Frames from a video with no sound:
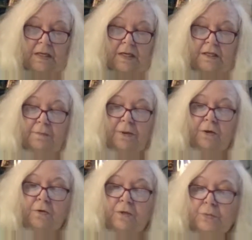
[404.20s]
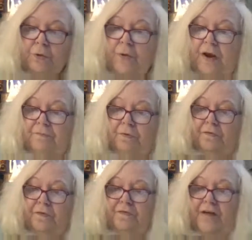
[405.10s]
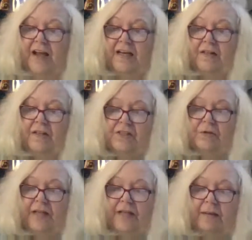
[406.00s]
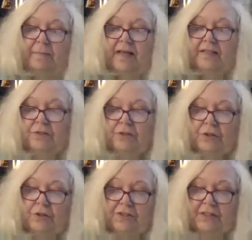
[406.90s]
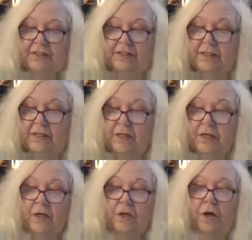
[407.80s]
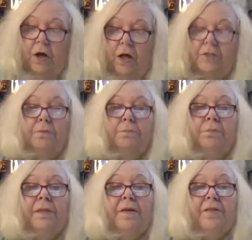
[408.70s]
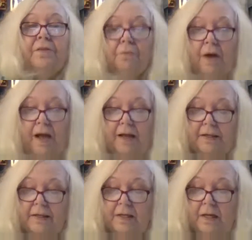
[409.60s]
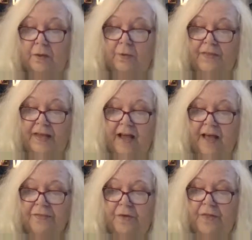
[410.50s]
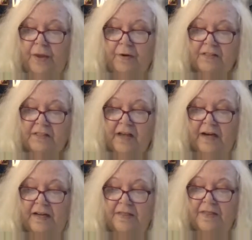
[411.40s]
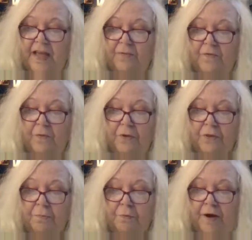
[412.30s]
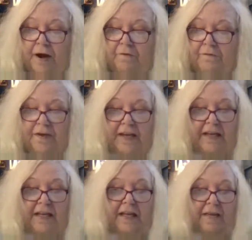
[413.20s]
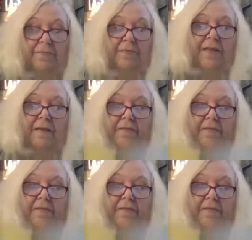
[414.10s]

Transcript: The Pilgrims were grateful for finding this new land in Massachusetts called Plymouth Rock. When they got there, they were excited and thankful with a prayer for getting them